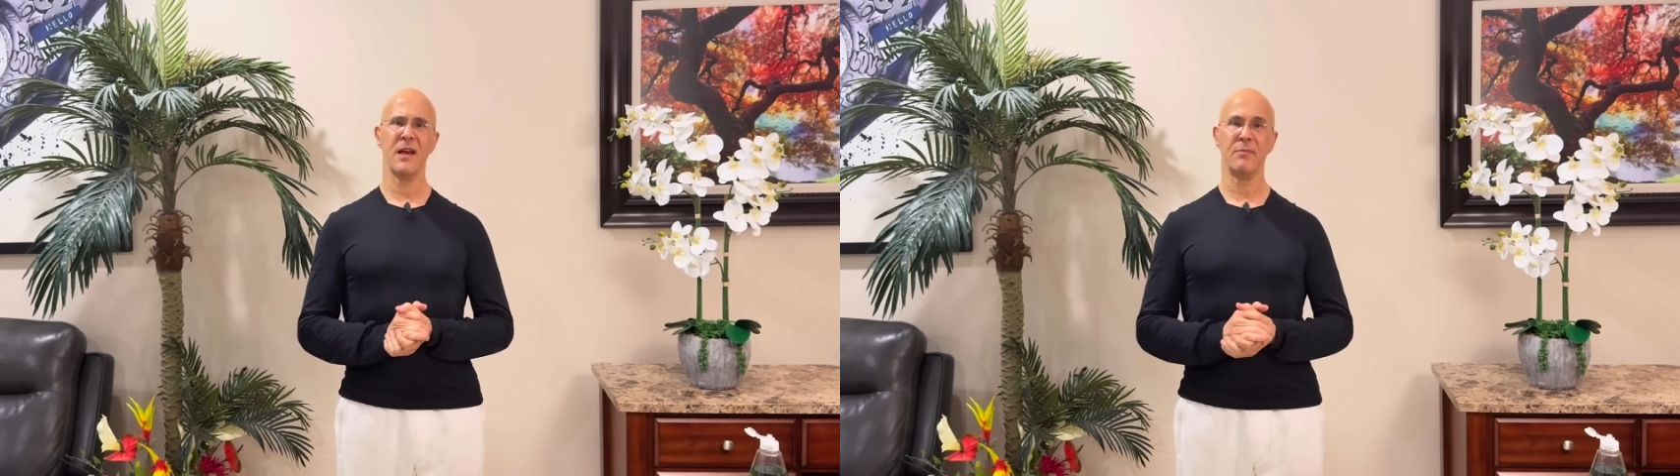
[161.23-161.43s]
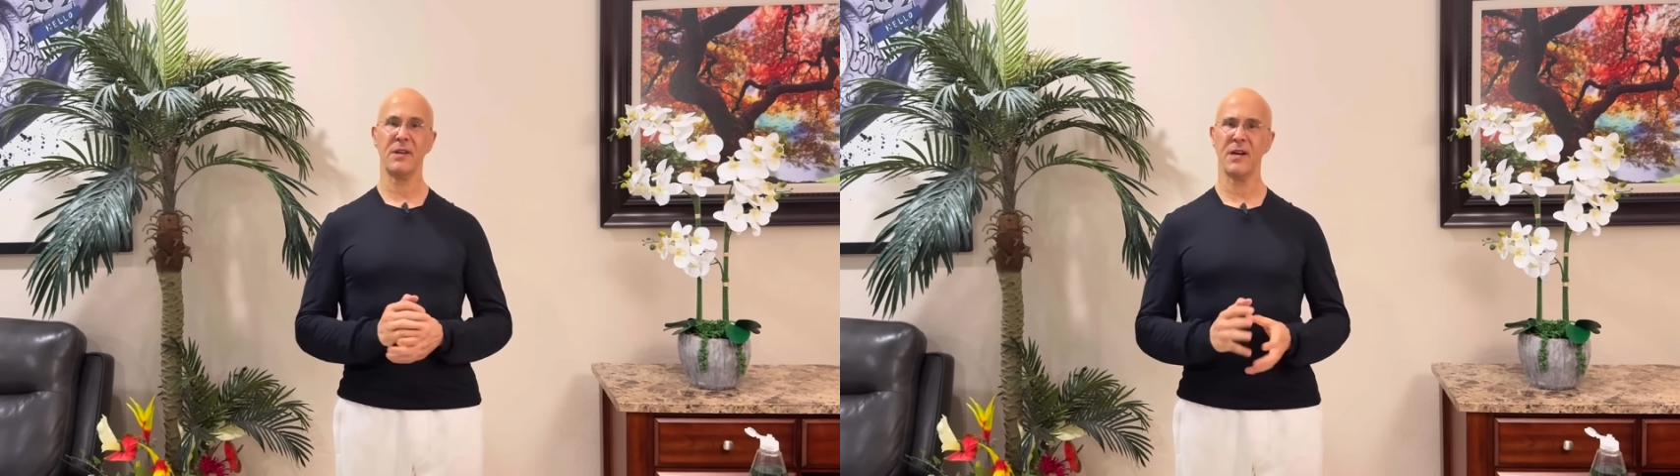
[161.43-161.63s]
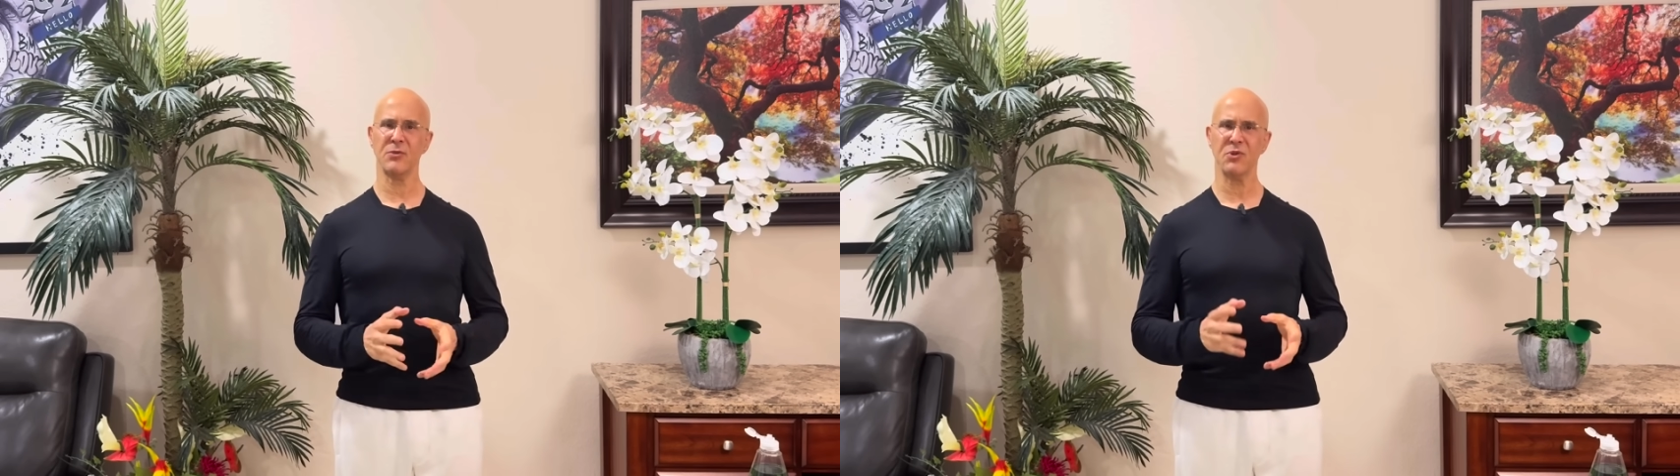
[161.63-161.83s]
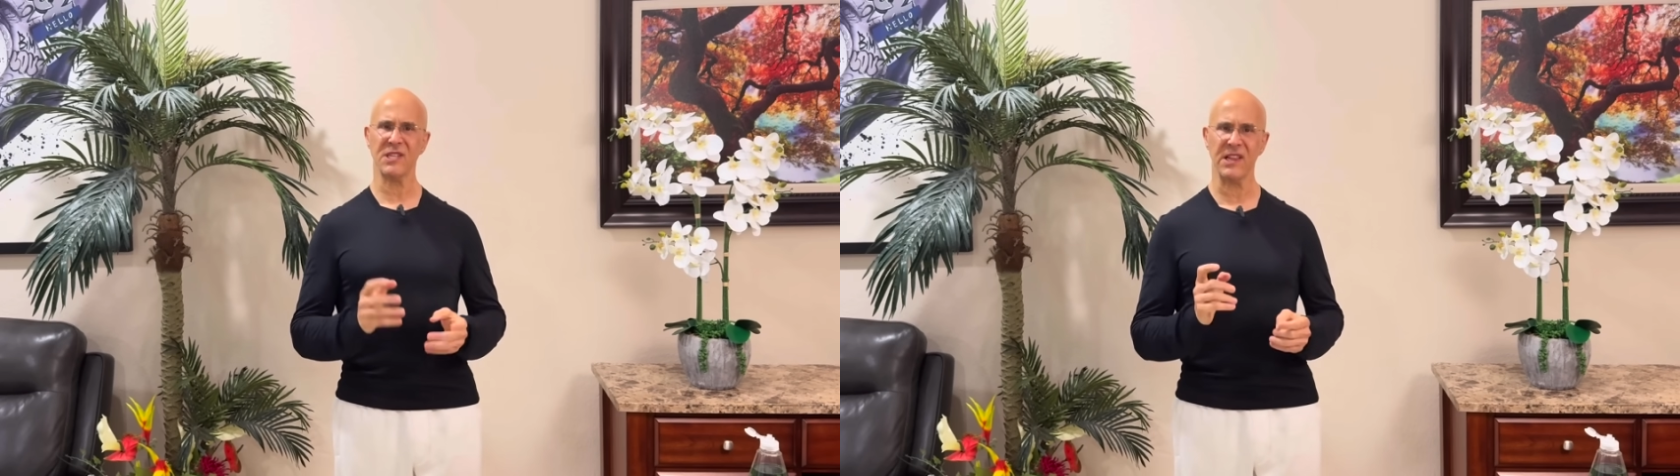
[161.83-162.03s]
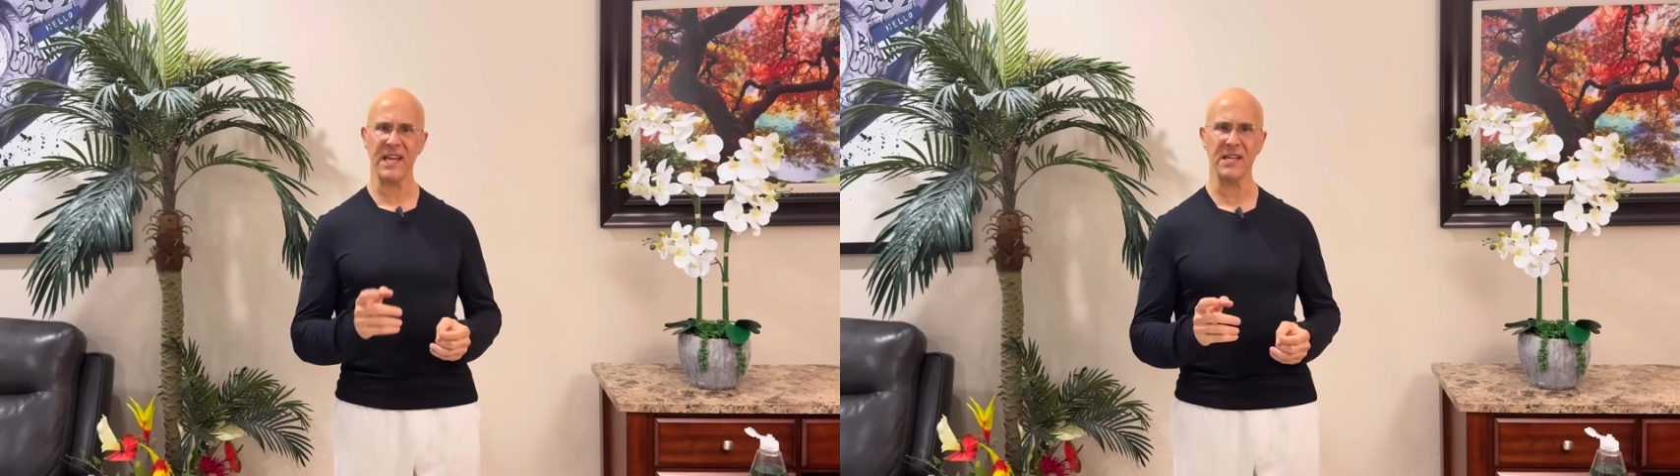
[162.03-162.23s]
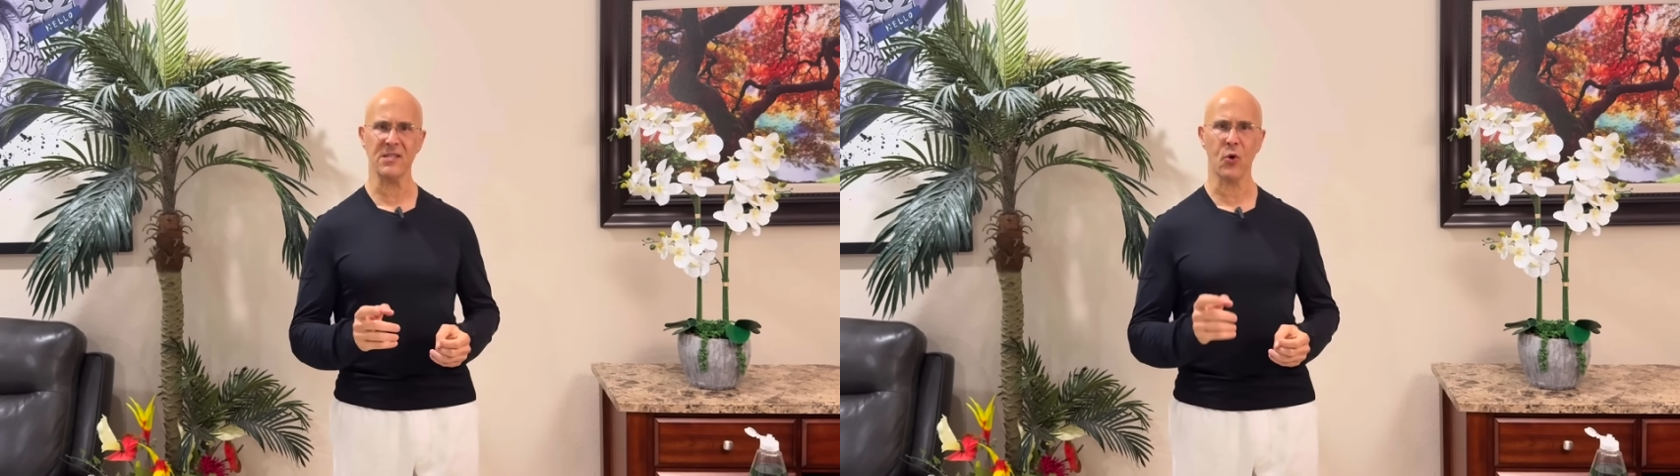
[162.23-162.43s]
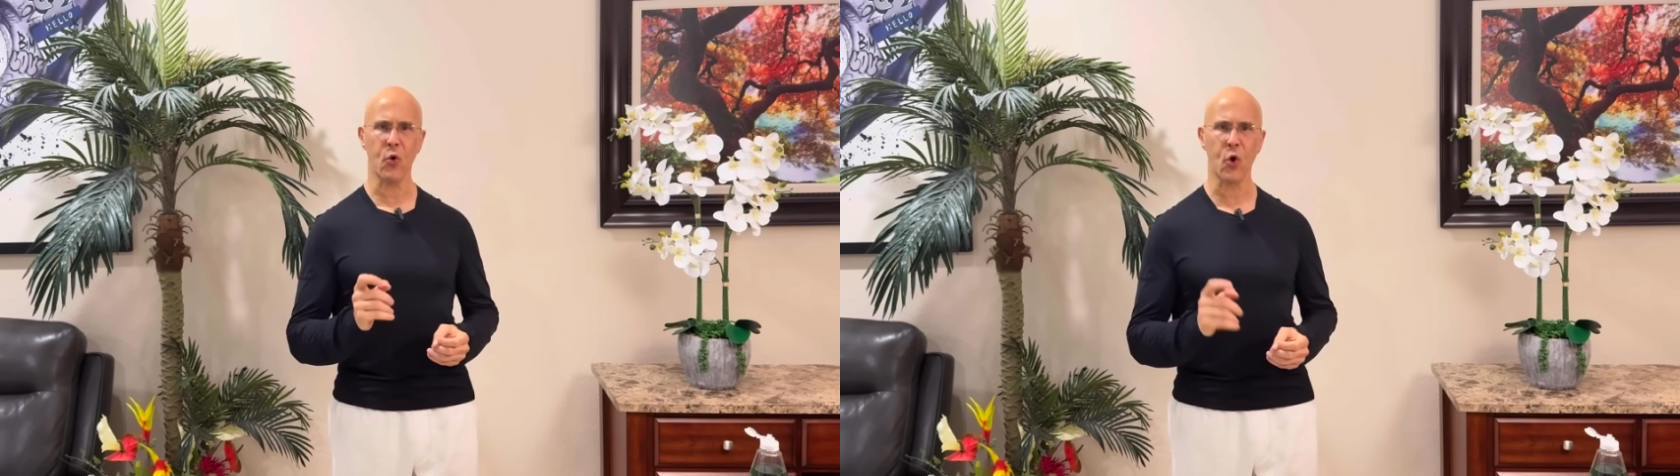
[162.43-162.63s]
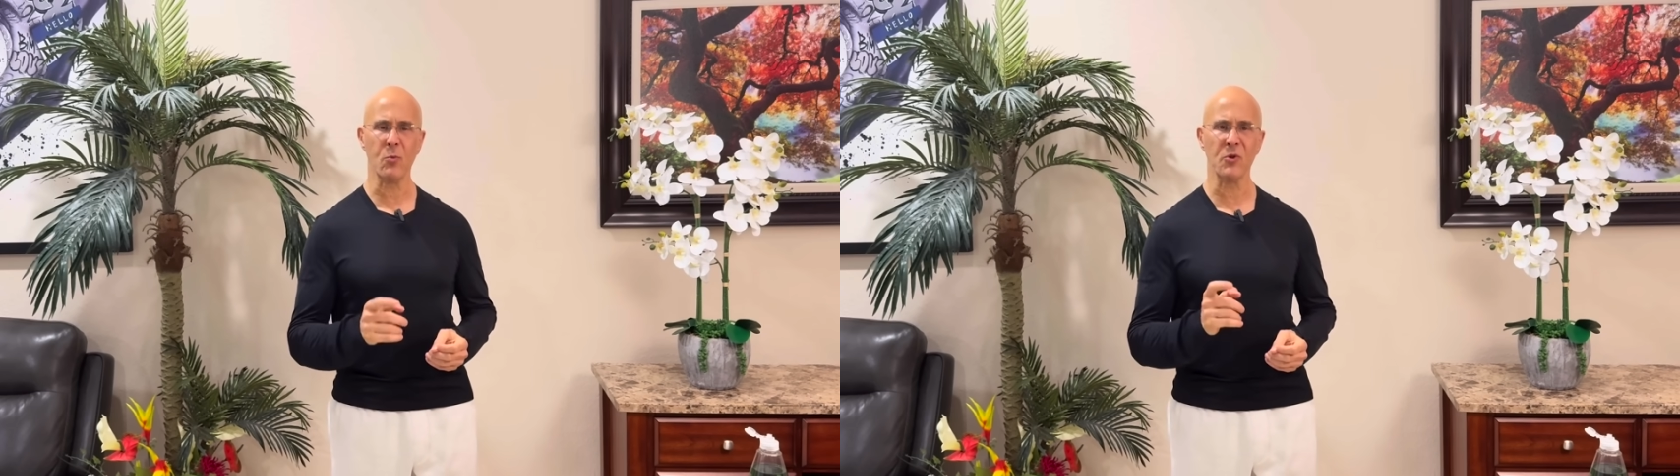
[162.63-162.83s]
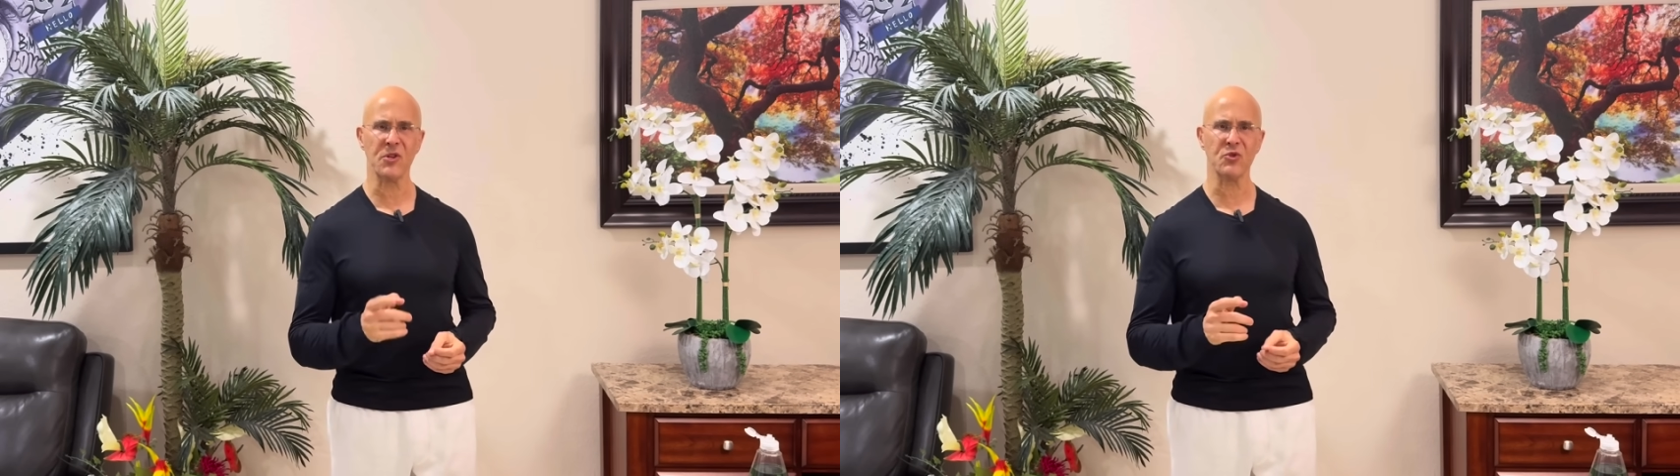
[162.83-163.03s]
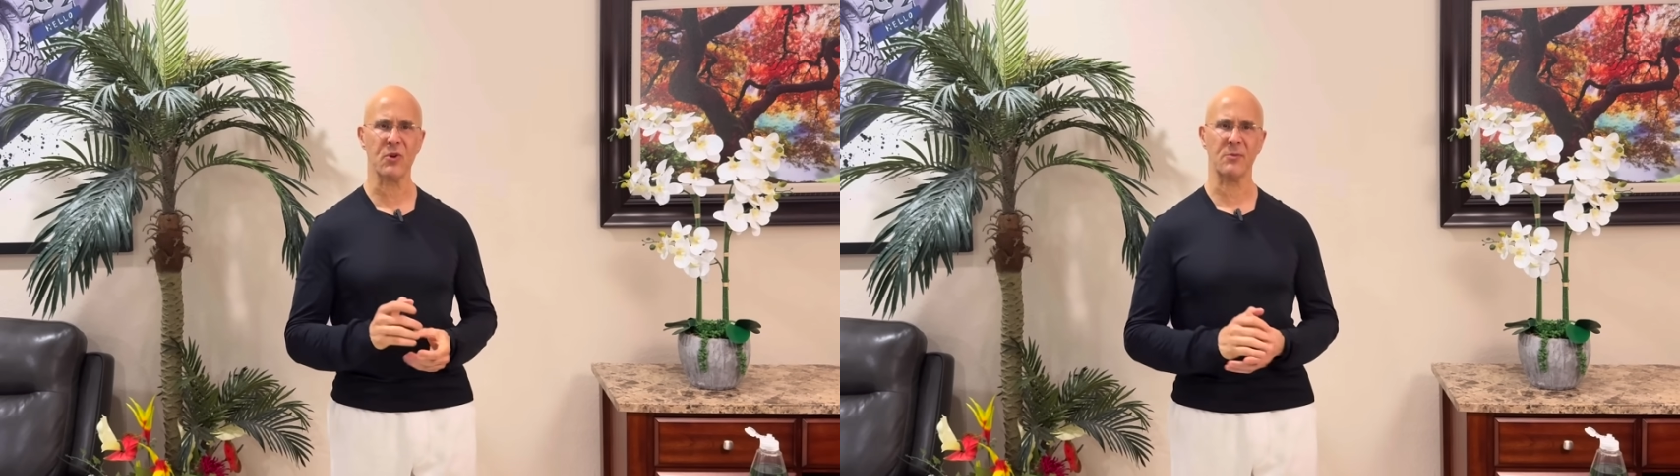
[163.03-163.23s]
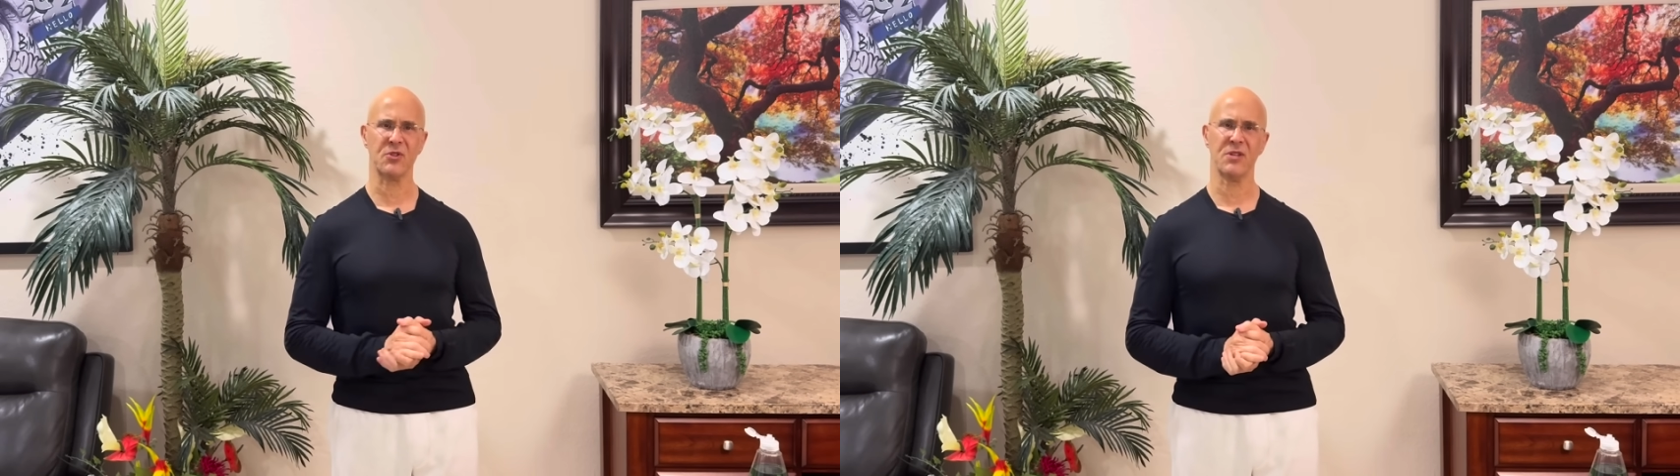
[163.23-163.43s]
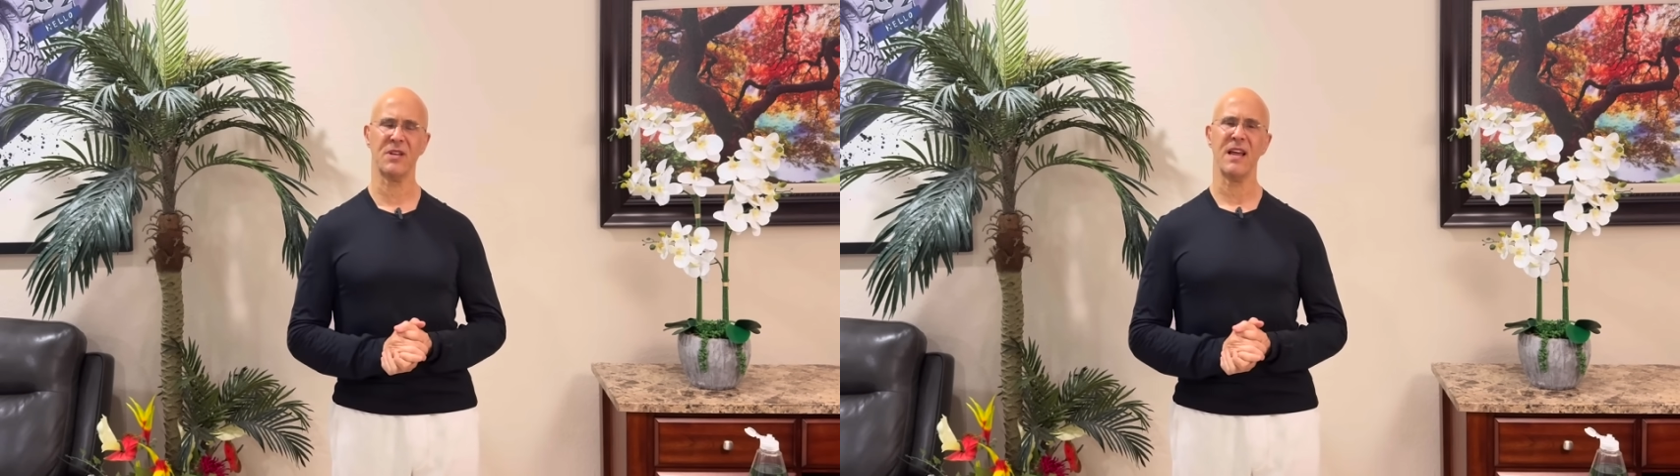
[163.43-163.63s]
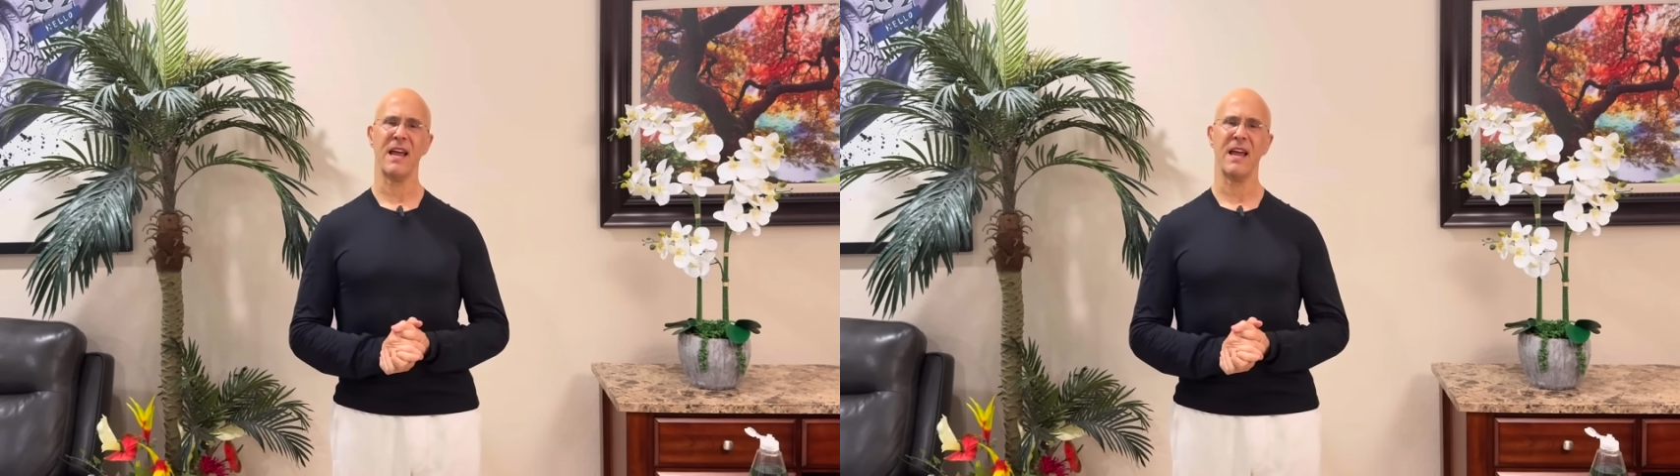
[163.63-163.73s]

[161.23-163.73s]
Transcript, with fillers: because it was linked to hormone disruption,